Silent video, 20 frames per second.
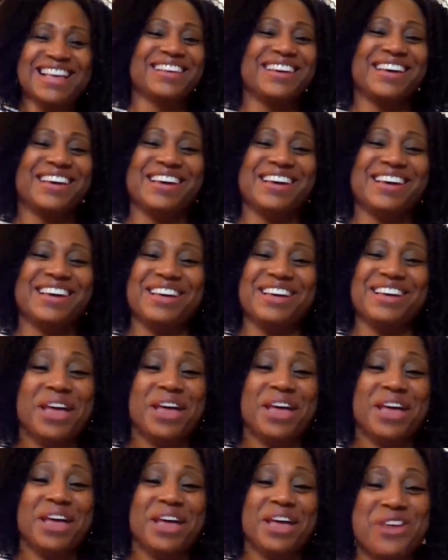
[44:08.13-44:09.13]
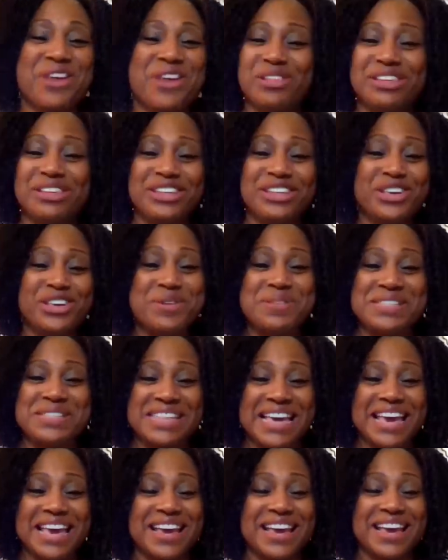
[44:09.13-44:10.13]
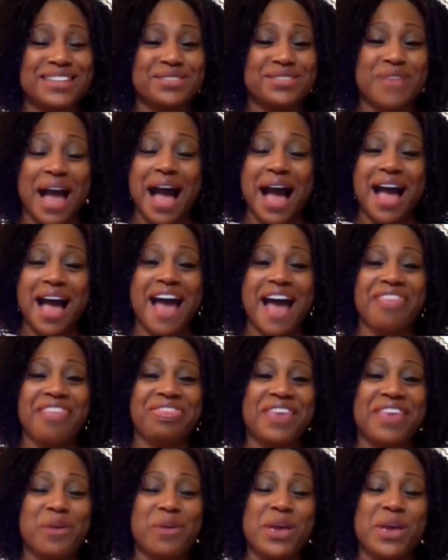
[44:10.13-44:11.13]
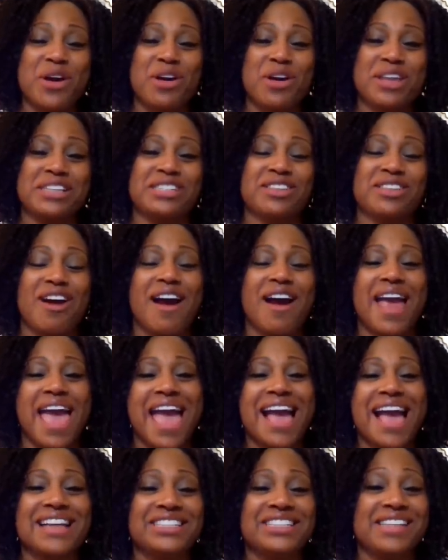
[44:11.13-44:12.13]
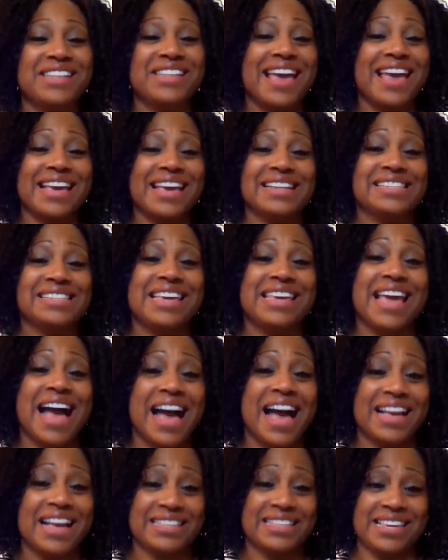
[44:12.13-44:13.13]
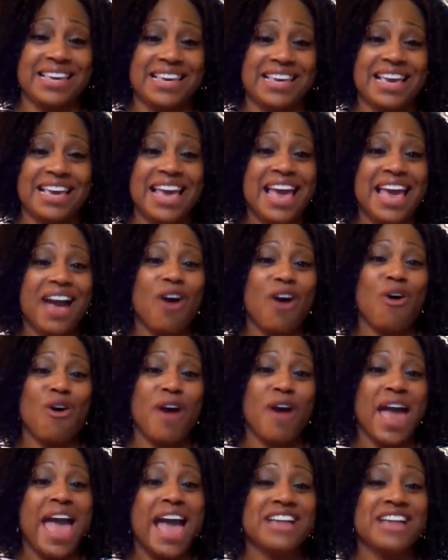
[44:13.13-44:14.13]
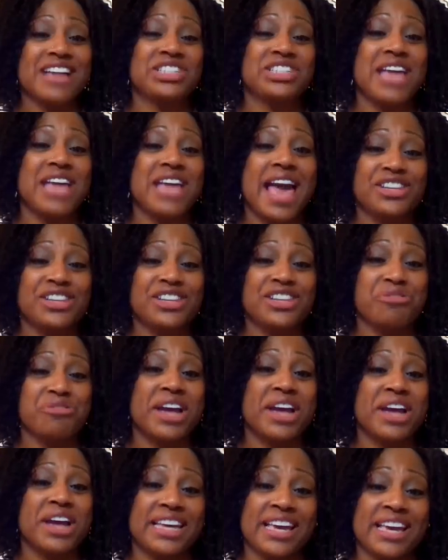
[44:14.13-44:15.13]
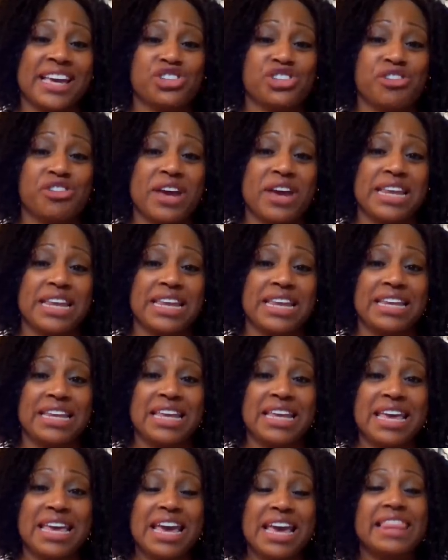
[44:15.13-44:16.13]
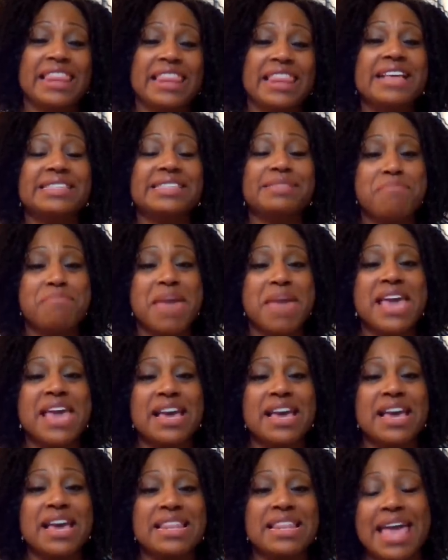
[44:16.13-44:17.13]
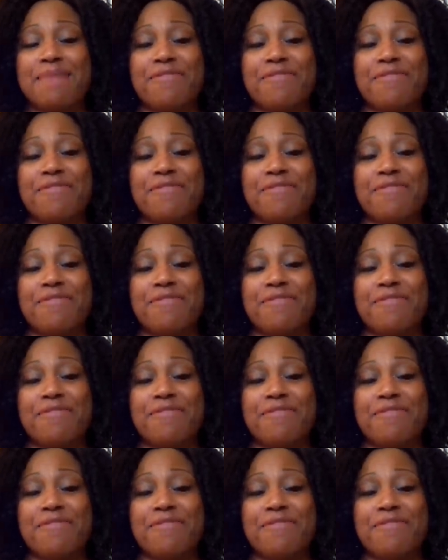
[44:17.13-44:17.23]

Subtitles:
Look, use it, because I think we're going to start hashtagging DIT or hashtag director in training. And let's make it that.